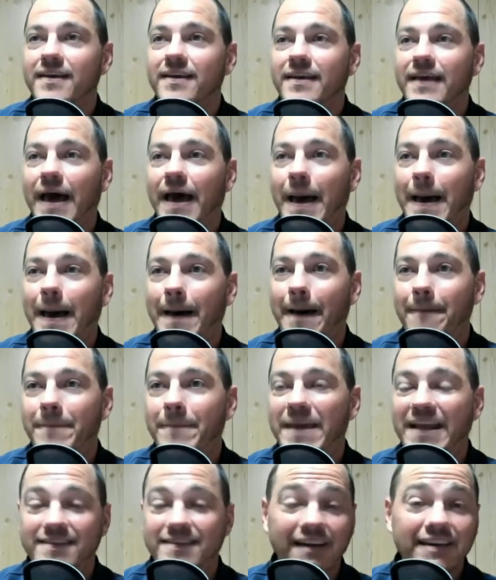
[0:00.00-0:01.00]
And
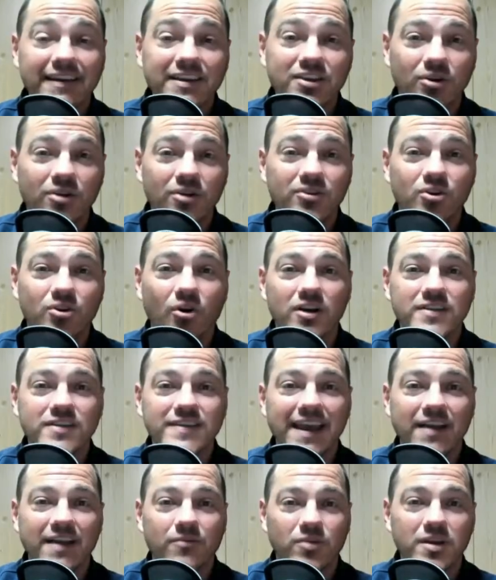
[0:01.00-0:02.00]
it's not like your other guards
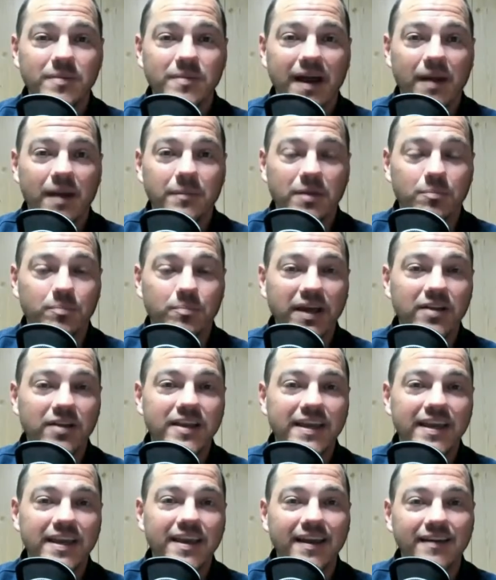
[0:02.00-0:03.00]
can't rebound. I mean,
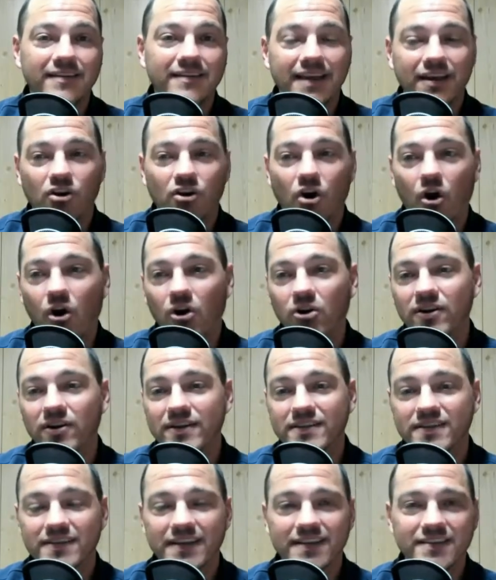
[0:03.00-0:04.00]
Billy and Carter at
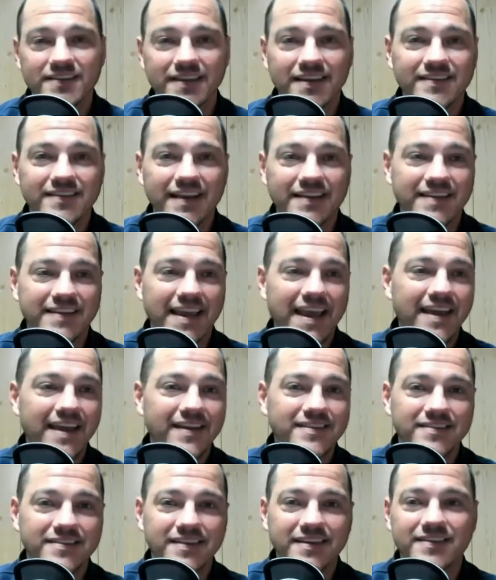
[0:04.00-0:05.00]
6'6", Isaiah at
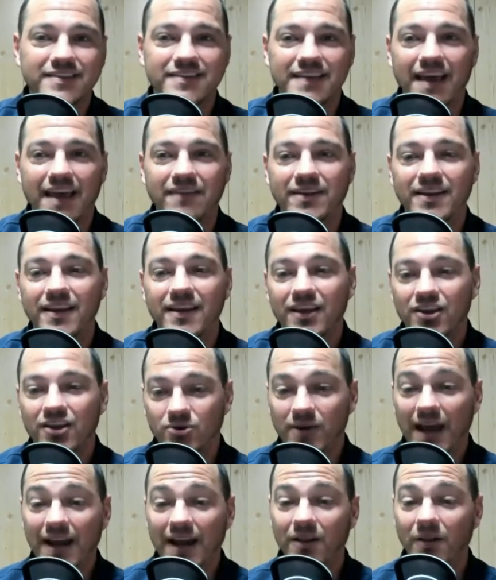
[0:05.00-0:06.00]
6'7. You
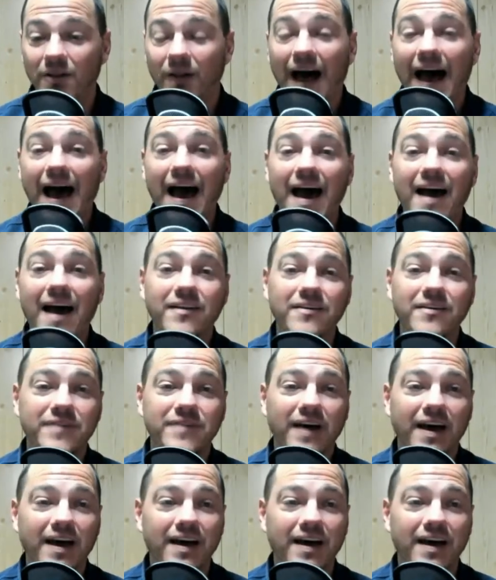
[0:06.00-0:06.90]
got a lot of